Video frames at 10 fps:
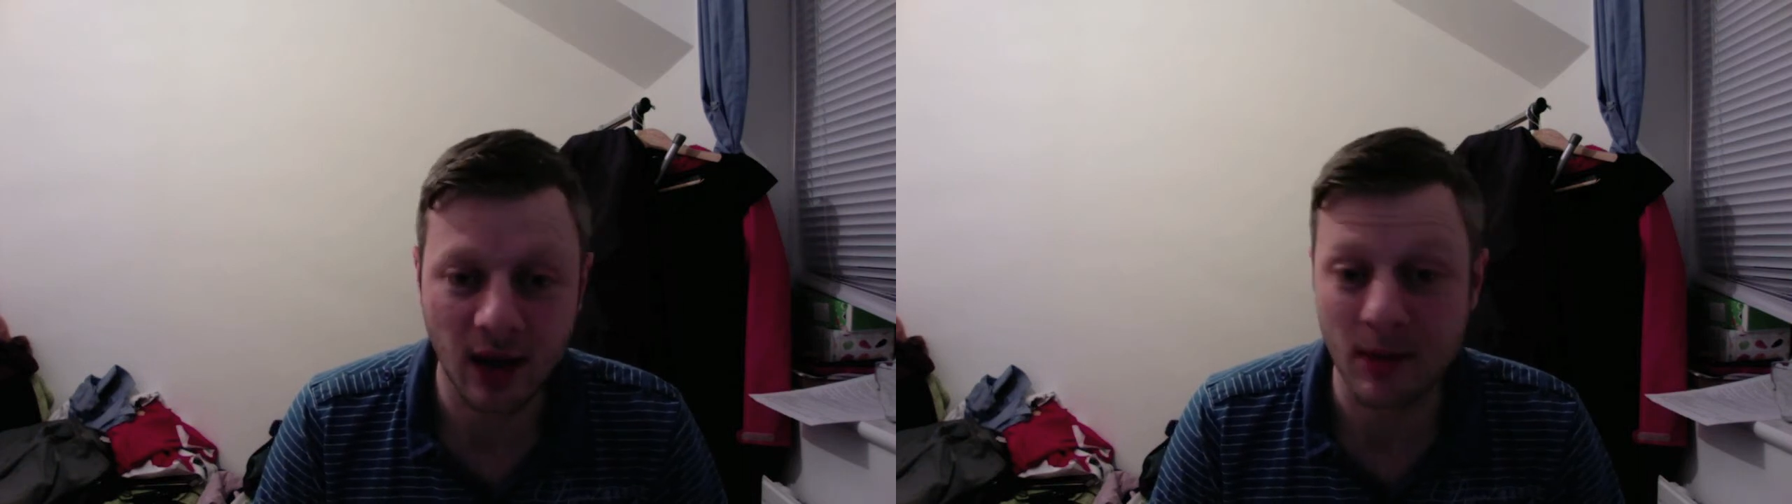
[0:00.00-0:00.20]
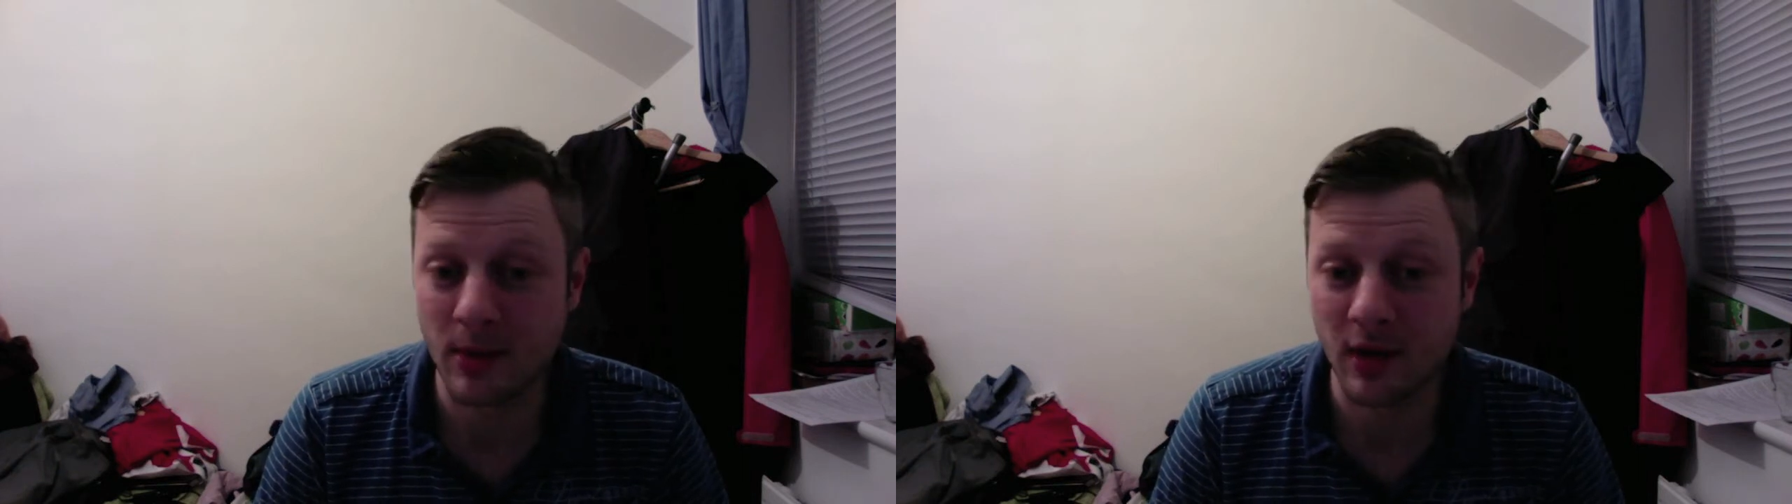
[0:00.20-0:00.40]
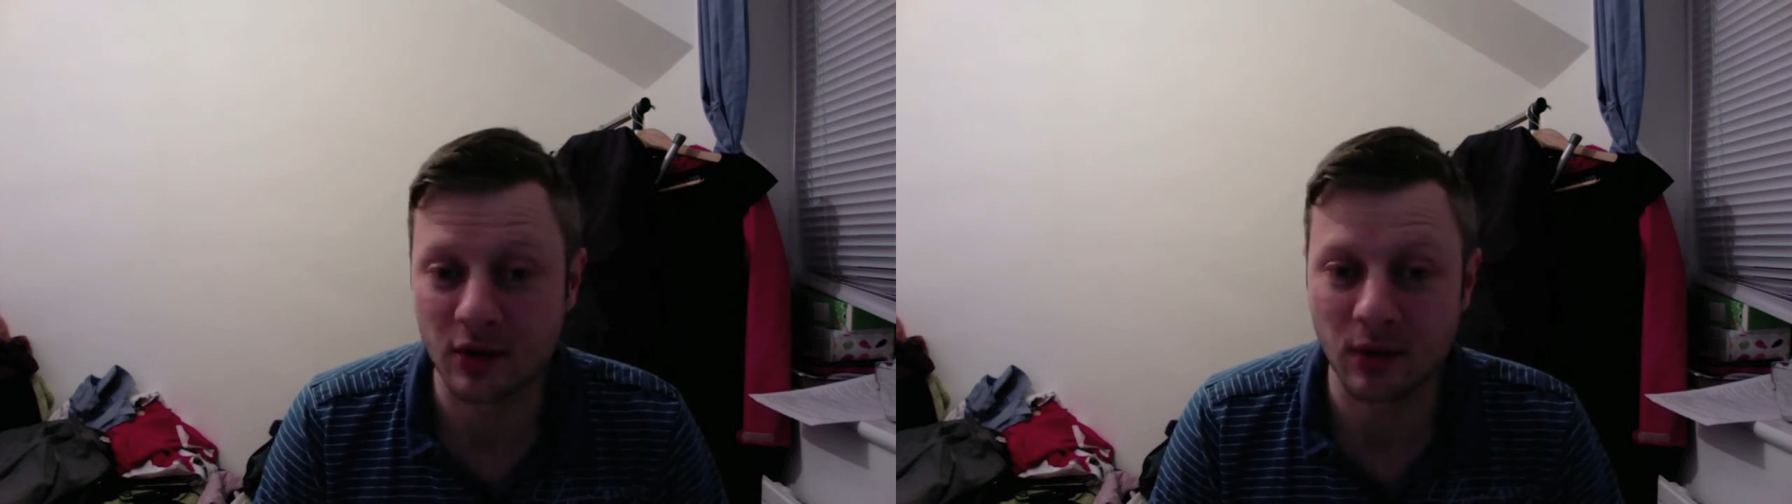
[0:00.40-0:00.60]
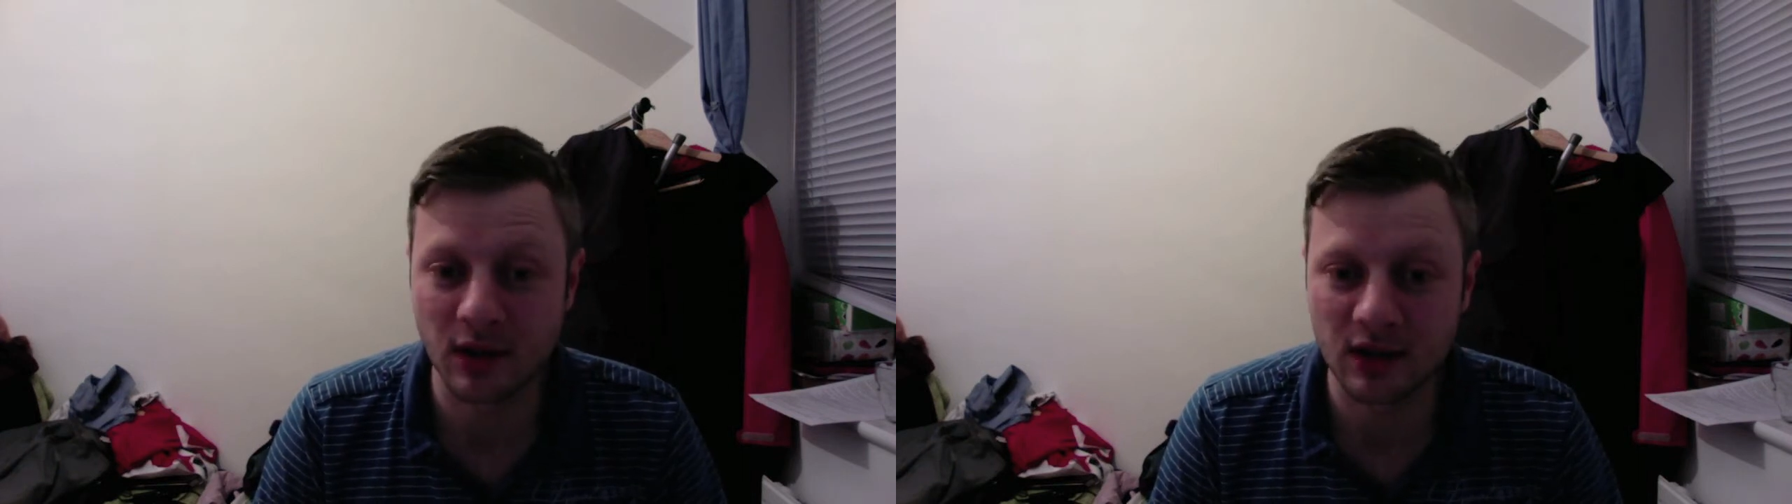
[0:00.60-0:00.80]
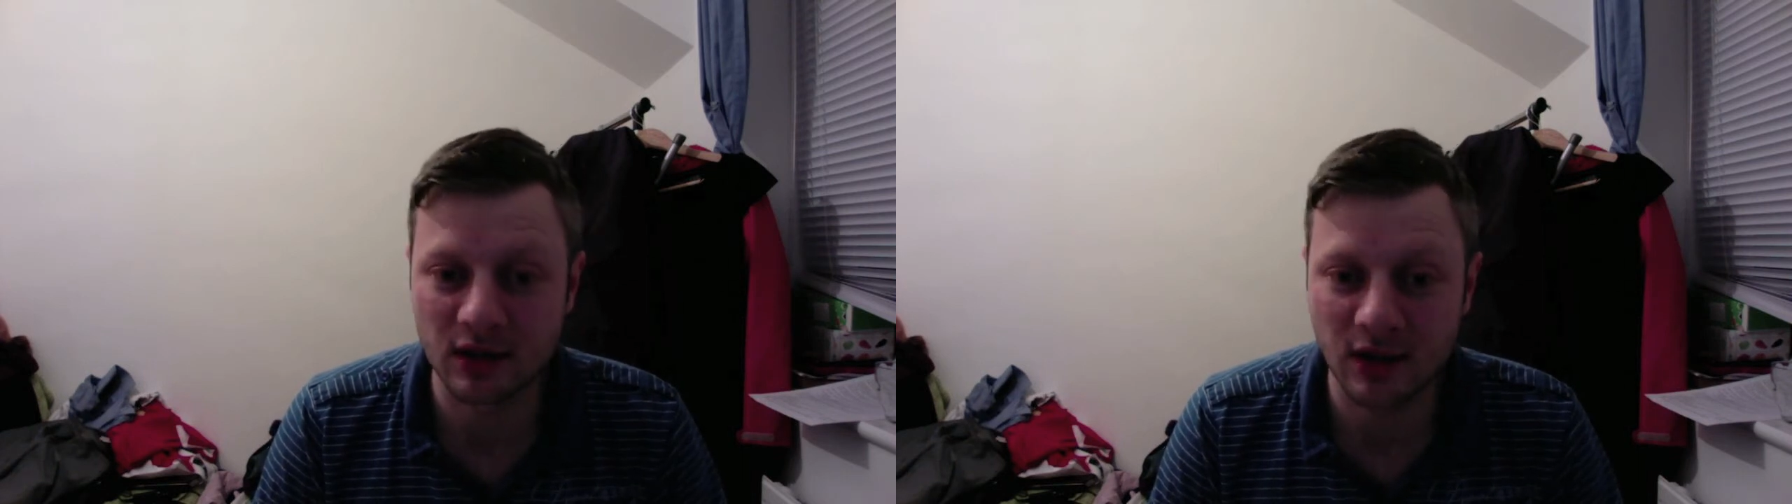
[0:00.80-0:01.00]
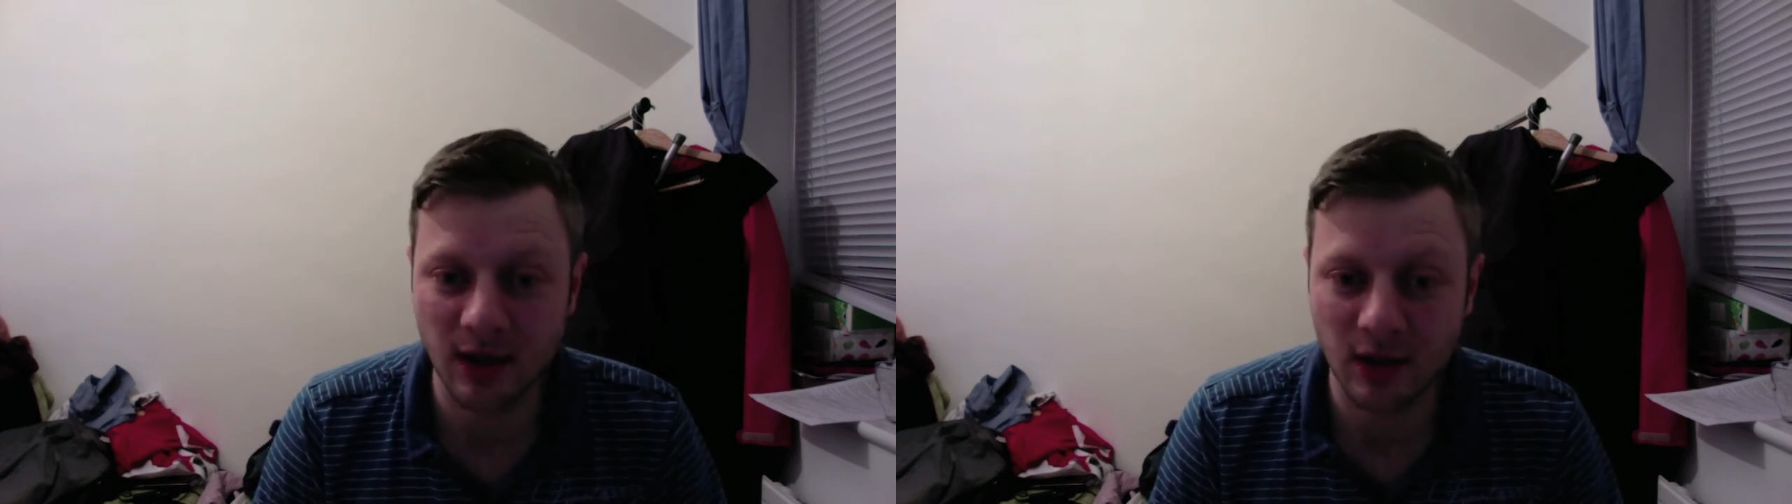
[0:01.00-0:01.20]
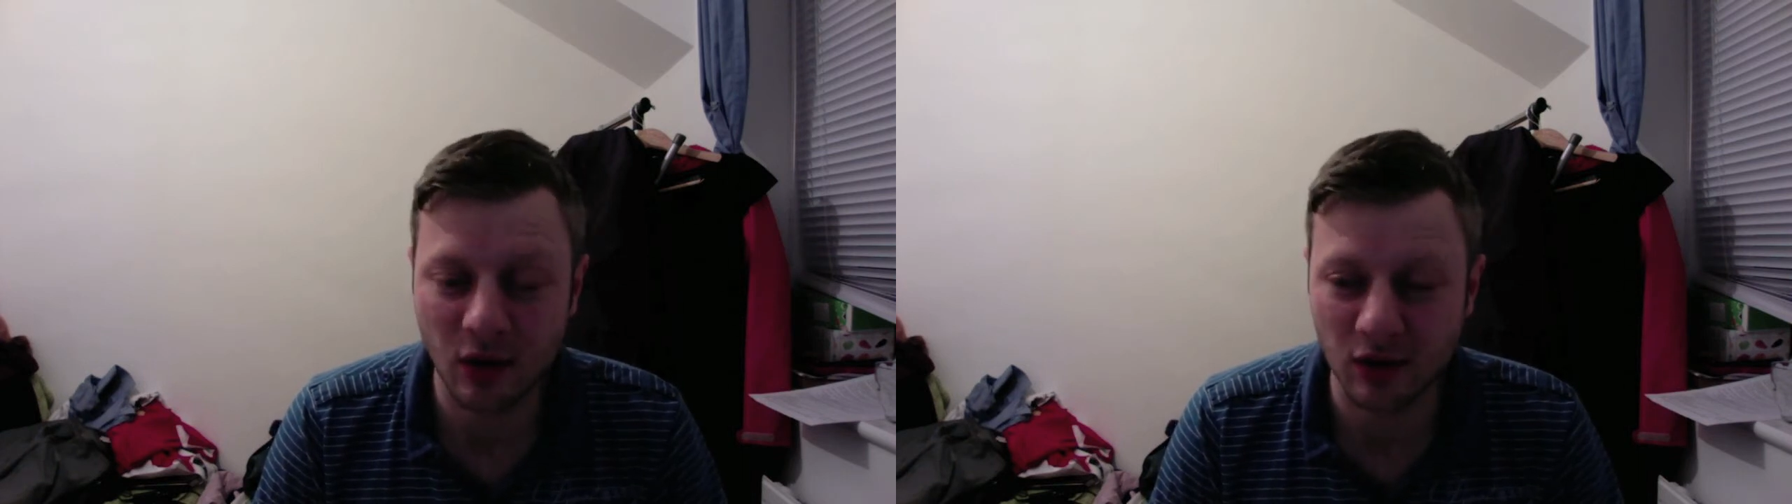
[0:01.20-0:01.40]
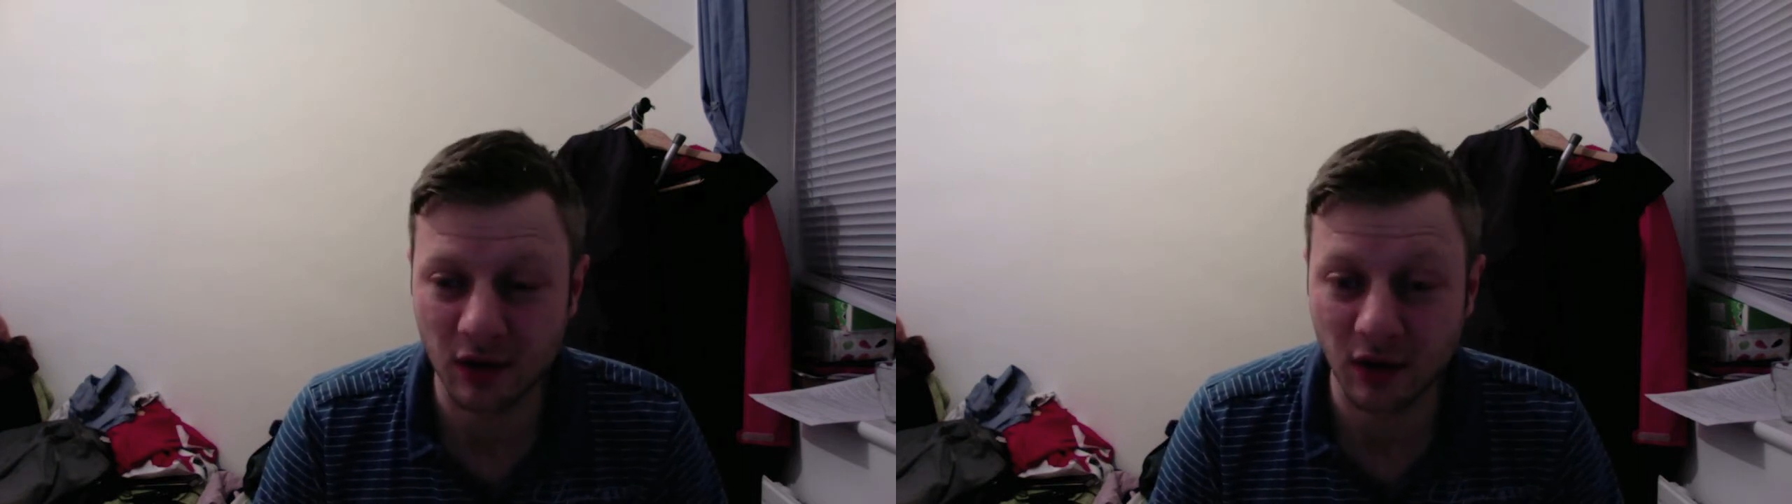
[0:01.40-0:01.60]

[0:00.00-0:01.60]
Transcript: and maybe that's why he's called it